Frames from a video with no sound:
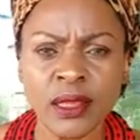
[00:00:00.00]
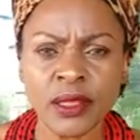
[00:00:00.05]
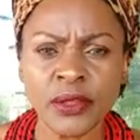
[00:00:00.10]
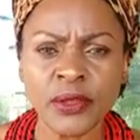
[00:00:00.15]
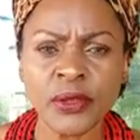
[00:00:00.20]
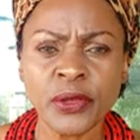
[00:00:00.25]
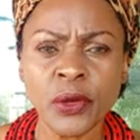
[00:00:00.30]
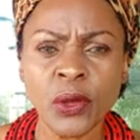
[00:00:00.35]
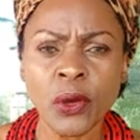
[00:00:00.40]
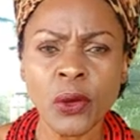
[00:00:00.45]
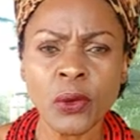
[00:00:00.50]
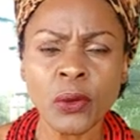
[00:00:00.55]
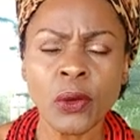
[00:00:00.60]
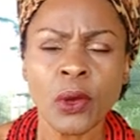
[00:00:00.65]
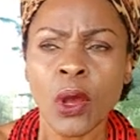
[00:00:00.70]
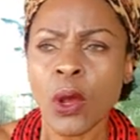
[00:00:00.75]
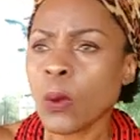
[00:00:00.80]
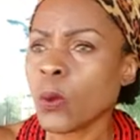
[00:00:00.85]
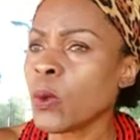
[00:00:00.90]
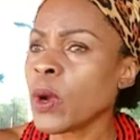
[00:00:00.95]
You know,
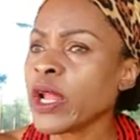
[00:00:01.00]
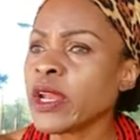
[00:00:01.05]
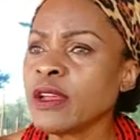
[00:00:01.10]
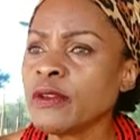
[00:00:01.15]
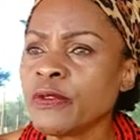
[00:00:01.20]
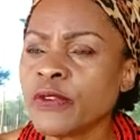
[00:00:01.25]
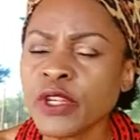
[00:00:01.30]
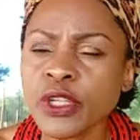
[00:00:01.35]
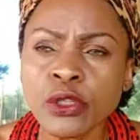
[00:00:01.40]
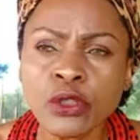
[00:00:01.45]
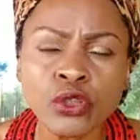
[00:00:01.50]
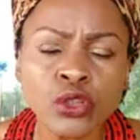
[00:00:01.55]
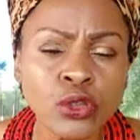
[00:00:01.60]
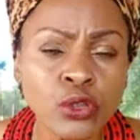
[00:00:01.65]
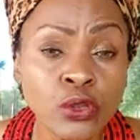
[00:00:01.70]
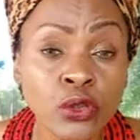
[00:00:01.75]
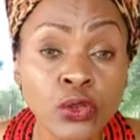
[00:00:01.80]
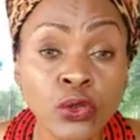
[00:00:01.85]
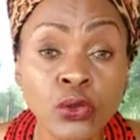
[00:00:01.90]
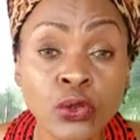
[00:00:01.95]
whatever you
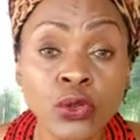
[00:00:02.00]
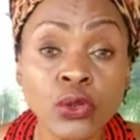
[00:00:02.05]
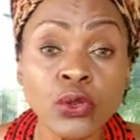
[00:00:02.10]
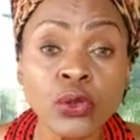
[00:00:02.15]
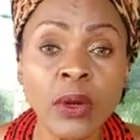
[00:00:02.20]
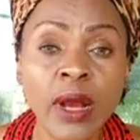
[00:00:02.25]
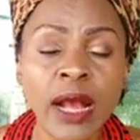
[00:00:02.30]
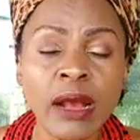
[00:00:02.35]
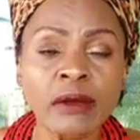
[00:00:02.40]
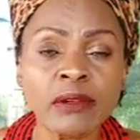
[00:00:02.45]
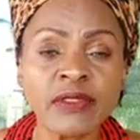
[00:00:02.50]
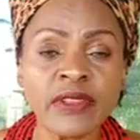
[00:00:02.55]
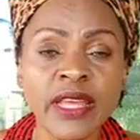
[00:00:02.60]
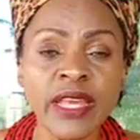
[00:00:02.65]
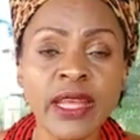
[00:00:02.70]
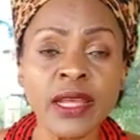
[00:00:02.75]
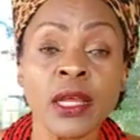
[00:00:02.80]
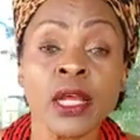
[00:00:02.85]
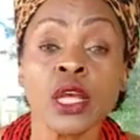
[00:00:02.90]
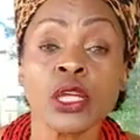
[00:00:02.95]
choose to do out
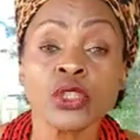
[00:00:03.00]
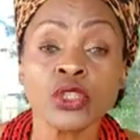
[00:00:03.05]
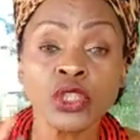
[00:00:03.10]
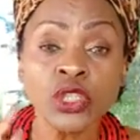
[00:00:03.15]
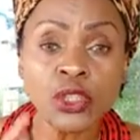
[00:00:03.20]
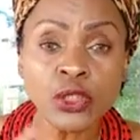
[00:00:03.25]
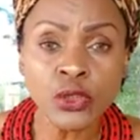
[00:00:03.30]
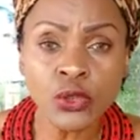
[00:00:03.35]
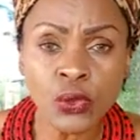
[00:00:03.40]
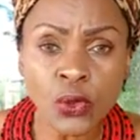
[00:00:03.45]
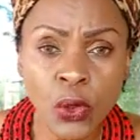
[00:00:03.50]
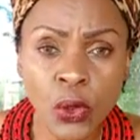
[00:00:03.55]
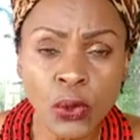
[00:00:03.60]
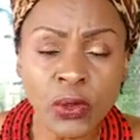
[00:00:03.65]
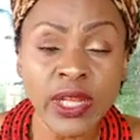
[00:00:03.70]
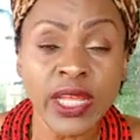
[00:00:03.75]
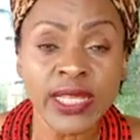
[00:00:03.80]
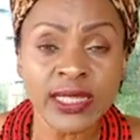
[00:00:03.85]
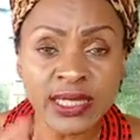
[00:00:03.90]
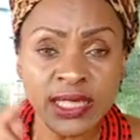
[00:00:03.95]
there, just
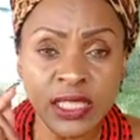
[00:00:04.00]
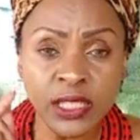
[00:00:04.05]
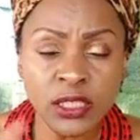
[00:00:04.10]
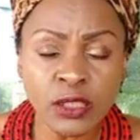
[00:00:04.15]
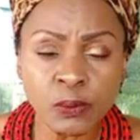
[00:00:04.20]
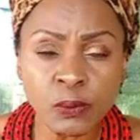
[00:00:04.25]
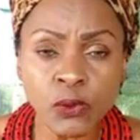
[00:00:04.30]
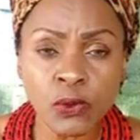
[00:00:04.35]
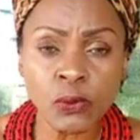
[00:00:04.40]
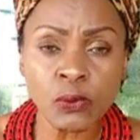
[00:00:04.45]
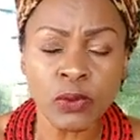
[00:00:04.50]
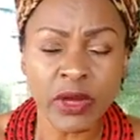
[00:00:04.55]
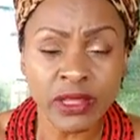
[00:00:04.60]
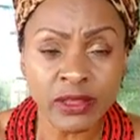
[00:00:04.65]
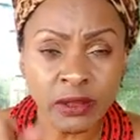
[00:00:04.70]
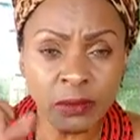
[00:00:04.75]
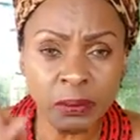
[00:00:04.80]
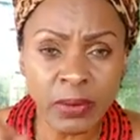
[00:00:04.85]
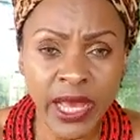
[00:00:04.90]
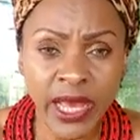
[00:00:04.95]
know that these books,
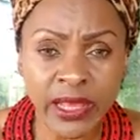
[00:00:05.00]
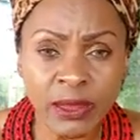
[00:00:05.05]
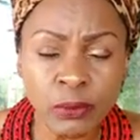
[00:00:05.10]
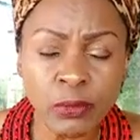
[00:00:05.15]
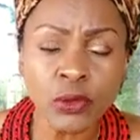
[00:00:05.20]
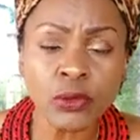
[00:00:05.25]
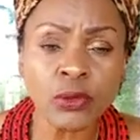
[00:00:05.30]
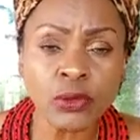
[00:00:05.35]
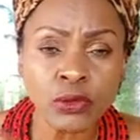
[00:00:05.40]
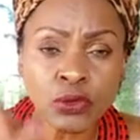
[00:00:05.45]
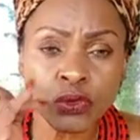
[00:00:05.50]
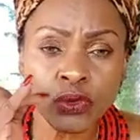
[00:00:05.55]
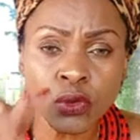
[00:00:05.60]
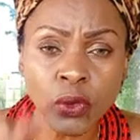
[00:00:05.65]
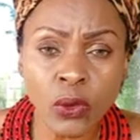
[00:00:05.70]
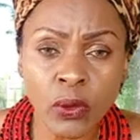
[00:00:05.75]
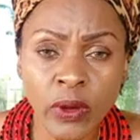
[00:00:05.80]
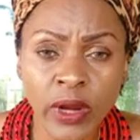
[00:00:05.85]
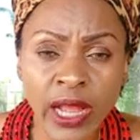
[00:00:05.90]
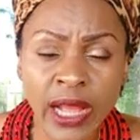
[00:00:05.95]
whether Bible,
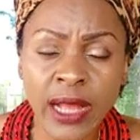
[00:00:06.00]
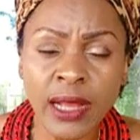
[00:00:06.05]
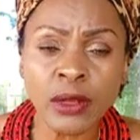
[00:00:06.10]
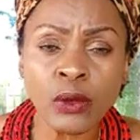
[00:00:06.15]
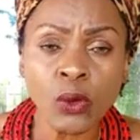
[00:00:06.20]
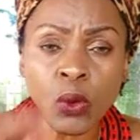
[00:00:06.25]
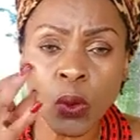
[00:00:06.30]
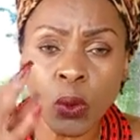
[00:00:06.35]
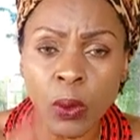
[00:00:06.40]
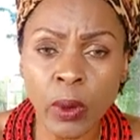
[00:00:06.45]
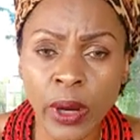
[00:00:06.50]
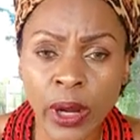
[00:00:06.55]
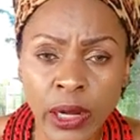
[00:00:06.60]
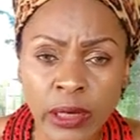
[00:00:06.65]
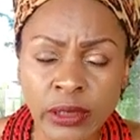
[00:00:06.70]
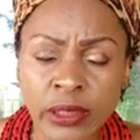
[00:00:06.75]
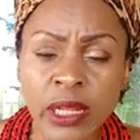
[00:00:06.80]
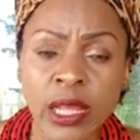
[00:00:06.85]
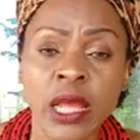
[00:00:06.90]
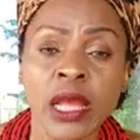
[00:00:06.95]
Torah,
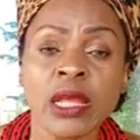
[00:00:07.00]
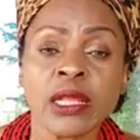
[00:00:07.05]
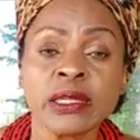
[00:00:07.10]
Quran,